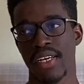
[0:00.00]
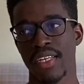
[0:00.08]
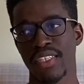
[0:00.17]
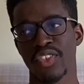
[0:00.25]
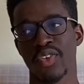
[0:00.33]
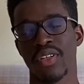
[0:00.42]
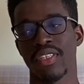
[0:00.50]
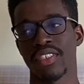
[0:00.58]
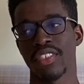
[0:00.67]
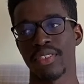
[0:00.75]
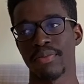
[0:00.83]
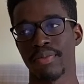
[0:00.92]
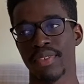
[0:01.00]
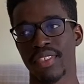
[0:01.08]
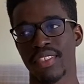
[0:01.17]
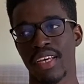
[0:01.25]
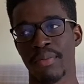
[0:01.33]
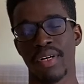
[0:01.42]
Scholarships.
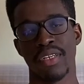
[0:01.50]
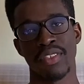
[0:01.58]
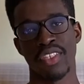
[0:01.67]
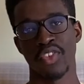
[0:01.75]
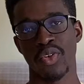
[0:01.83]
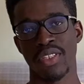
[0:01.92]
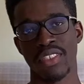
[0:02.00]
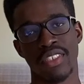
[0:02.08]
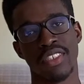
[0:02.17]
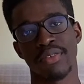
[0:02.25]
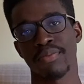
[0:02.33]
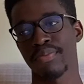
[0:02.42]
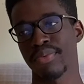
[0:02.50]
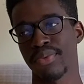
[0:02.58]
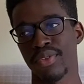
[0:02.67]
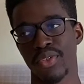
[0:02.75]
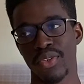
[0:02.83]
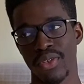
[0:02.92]
Am I on a scholarship?
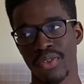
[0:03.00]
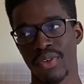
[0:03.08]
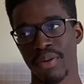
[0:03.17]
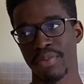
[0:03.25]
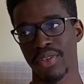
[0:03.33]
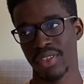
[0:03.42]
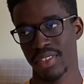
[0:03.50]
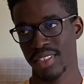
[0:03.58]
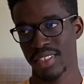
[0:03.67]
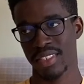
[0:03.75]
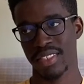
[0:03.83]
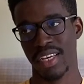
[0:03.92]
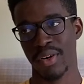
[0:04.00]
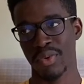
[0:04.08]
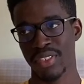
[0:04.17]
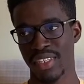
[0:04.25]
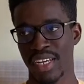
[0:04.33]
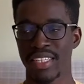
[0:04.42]
No, I'm not.
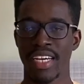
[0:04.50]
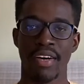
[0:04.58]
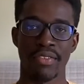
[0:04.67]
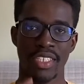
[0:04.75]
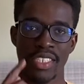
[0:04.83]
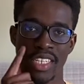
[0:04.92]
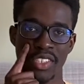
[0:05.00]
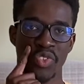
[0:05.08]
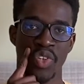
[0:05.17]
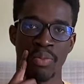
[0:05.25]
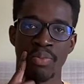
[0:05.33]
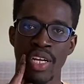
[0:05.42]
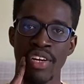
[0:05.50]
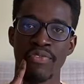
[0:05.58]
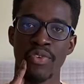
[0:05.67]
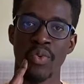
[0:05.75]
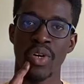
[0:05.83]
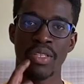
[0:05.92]
I didn't have the chance to apply for
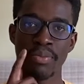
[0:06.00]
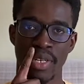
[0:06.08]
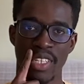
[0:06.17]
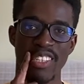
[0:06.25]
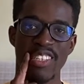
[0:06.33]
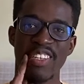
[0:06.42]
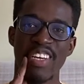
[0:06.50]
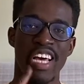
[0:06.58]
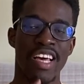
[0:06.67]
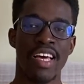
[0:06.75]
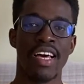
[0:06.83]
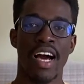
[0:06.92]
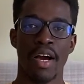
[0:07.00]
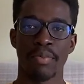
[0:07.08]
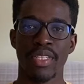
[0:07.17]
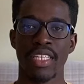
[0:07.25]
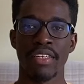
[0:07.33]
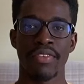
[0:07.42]
one, but I
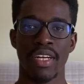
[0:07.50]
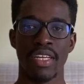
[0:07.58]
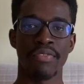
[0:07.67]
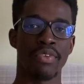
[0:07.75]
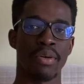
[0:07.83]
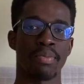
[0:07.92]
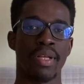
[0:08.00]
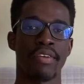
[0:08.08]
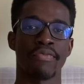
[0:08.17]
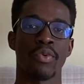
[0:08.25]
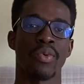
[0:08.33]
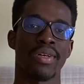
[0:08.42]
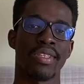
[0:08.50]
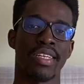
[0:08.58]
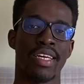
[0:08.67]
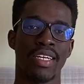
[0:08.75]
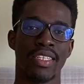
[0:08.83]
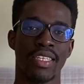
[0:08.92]
believe that if you apply for one
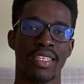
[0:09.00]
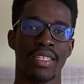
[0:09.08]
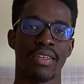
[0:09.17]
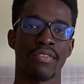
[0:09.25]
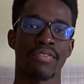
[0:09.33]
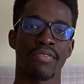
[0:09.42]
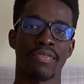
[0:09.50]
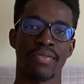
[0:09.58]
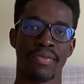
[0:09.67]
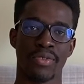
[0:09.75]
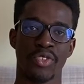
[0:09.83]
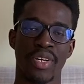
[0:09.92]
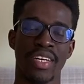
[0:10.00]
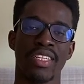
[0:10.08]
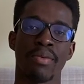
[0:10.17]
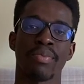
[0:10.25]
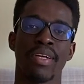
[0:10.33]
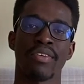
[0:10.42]
early enough, try and
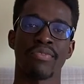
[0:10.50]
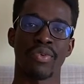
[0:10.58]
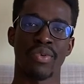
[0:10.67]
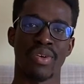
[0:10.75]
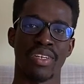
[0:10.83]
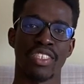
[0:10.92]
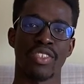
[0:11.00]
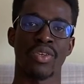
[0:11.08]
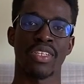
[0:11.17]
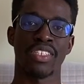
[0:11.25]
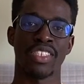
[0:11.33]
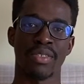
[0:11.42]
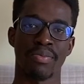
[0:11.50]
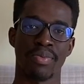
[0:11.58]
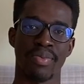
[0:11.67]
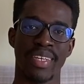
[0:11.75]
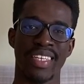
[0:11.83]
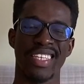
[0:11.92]
apply for a scholarship
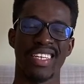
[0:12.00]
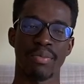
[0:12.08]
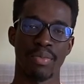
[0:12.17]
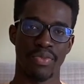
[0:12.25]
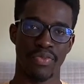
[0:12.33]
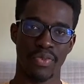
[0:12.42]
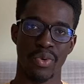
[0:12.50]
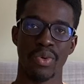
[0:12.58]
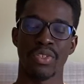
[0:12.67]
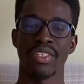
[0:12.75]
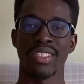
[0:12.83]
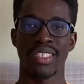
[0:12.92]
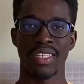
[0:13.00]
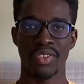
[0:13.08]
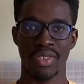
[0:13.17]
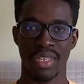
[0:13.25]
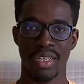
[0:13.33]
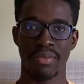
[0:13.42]
a year before you intend to
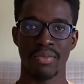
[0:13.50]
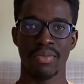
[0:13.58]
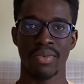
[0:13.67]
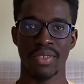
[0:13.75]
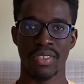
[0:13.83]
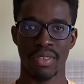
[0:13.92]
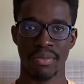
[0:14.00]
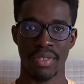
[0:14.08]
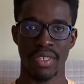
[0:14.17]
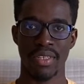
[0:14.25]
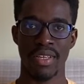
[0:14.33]
come or something.